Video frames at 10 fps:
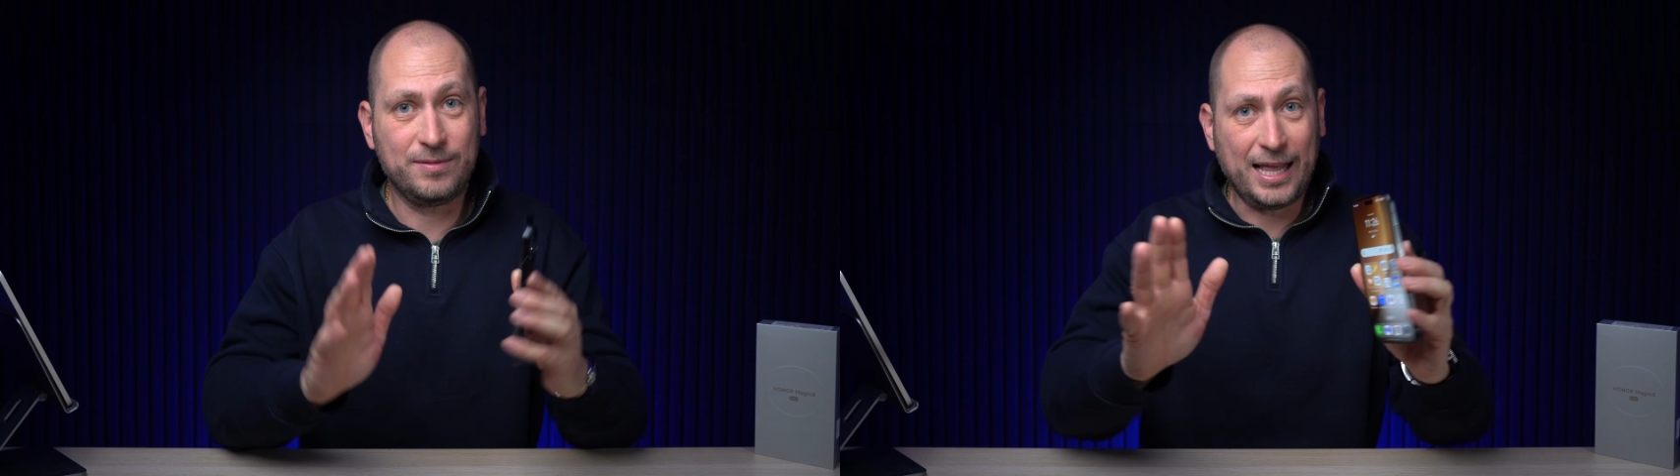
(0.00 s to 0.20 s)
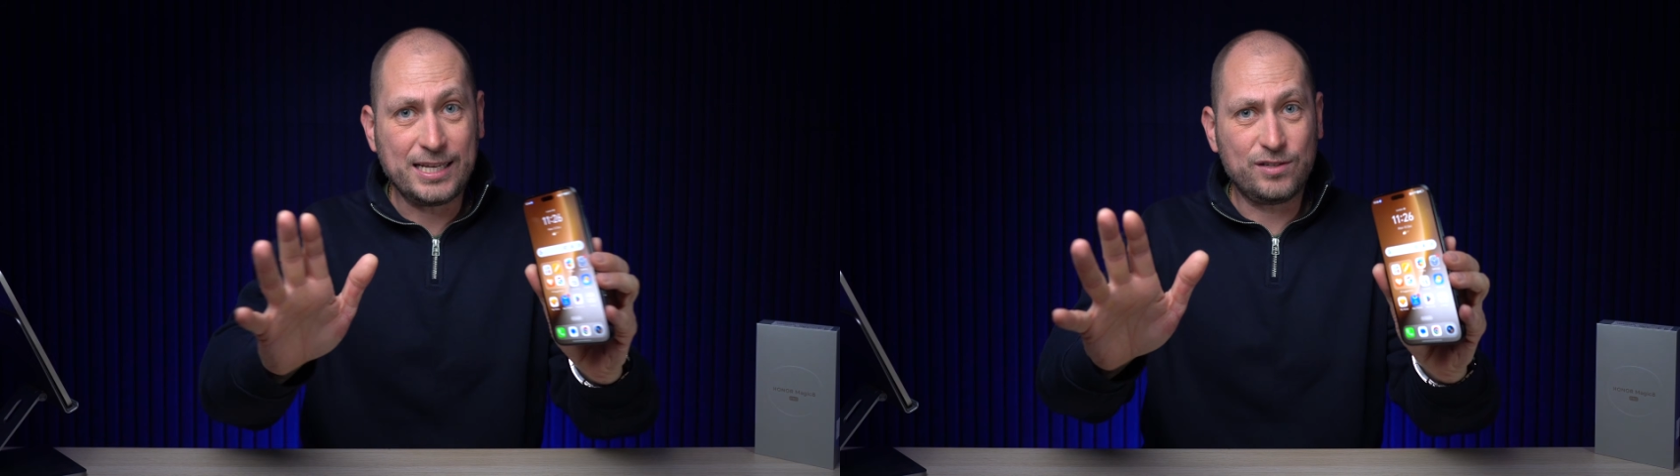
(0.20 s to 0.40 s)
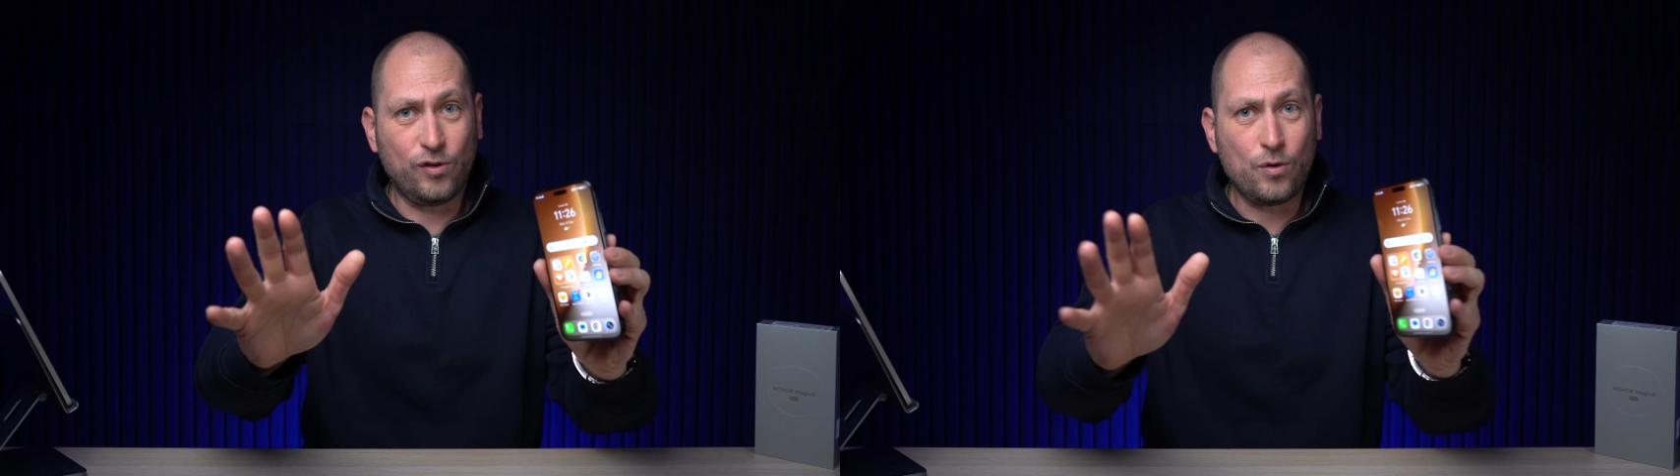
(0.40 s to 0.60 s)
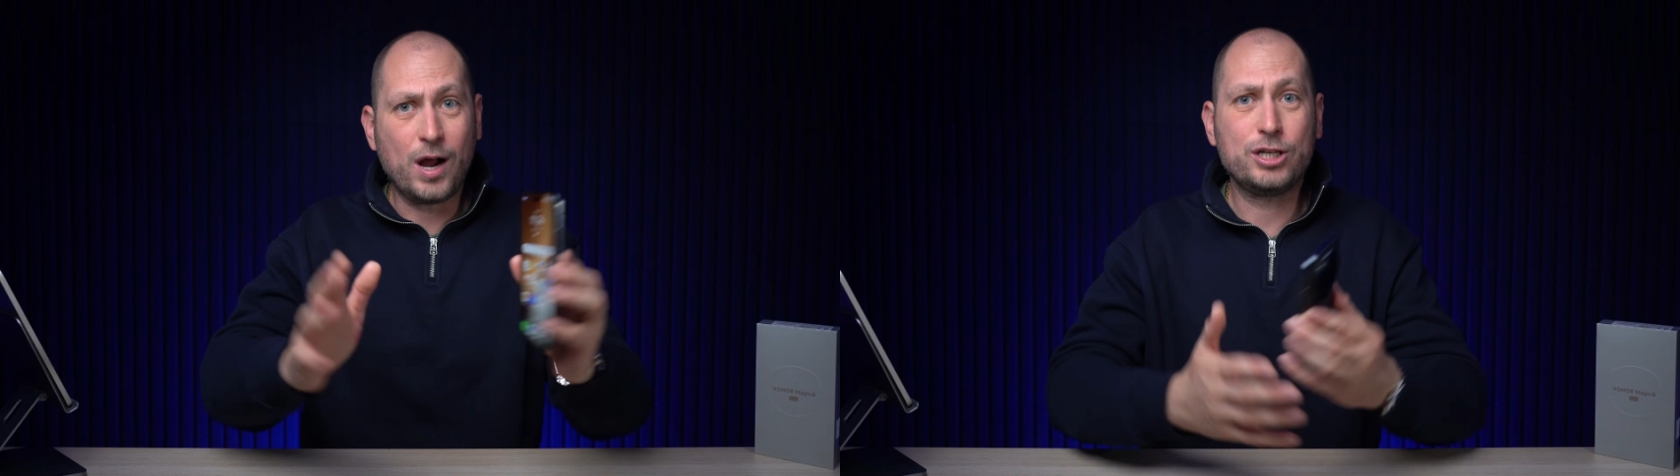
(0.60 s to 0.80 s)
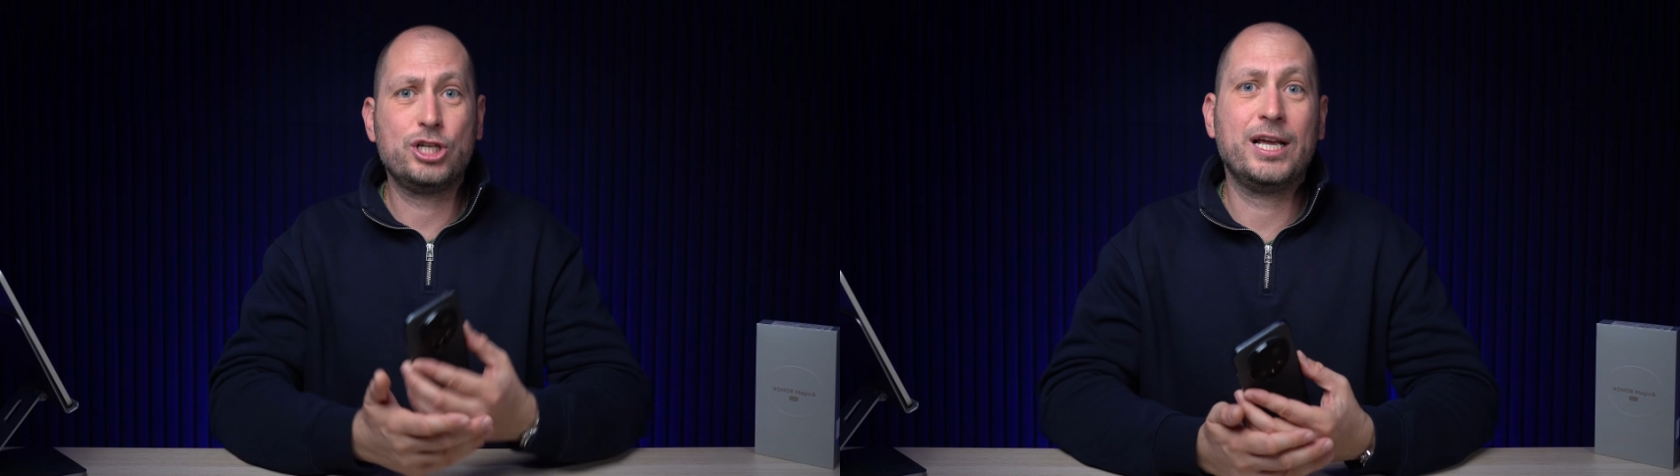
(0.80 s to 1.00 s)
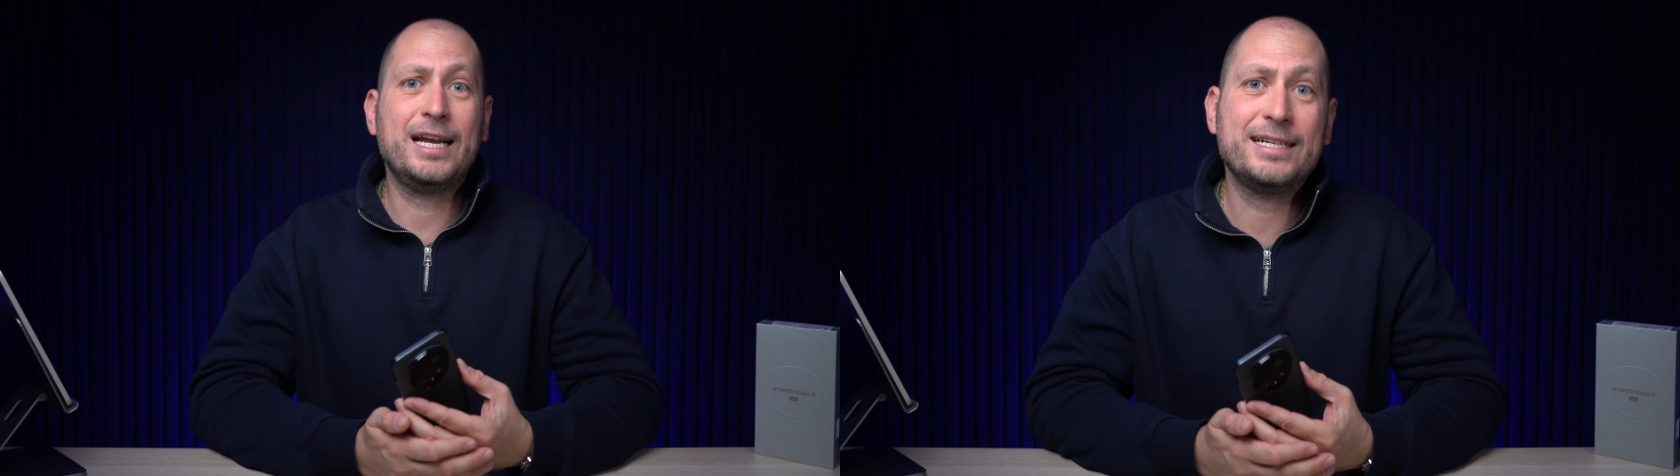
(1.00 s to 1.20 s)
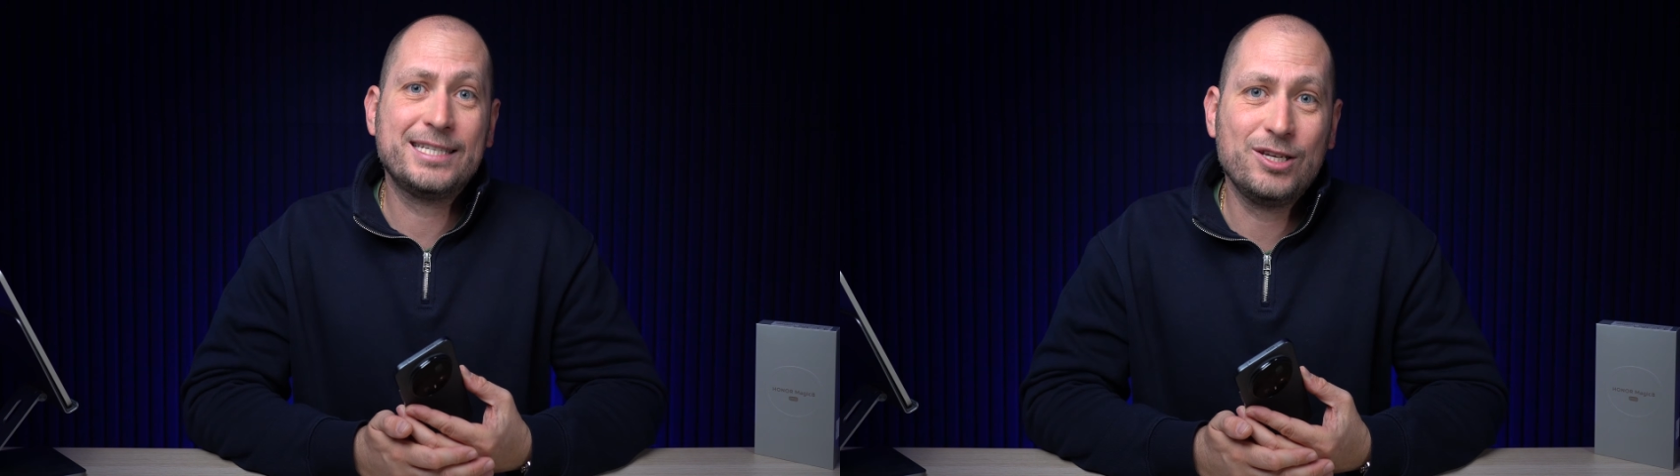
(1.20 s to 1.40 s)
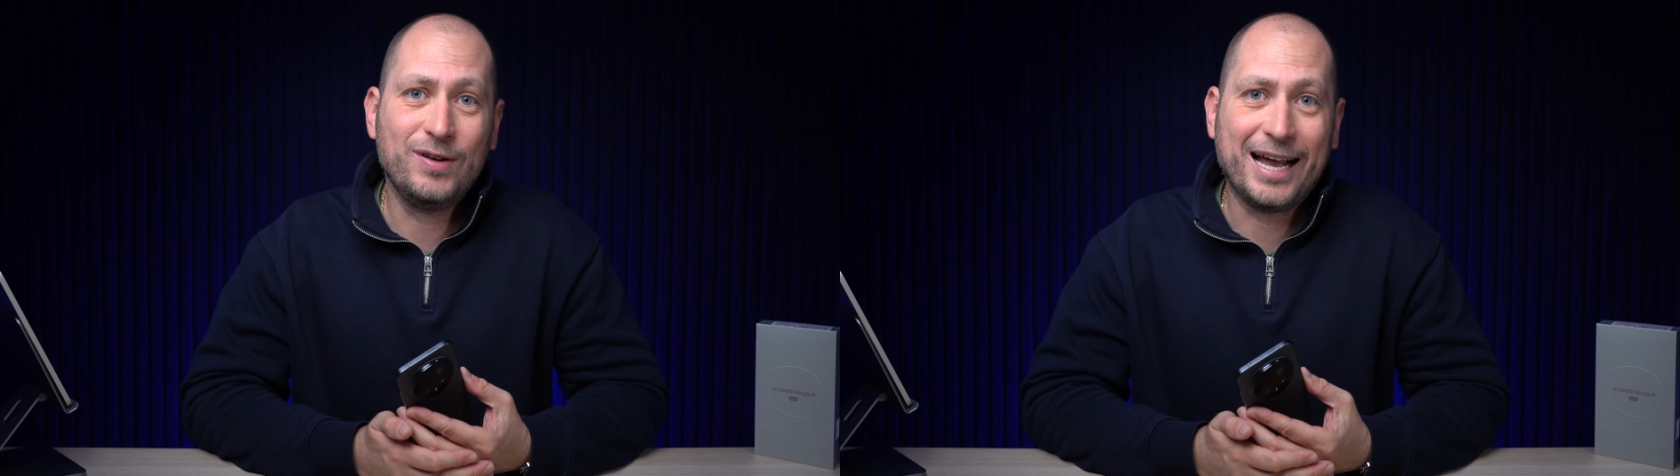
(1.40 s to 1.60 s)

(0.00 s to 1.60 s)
Thanks for watching and I'll see you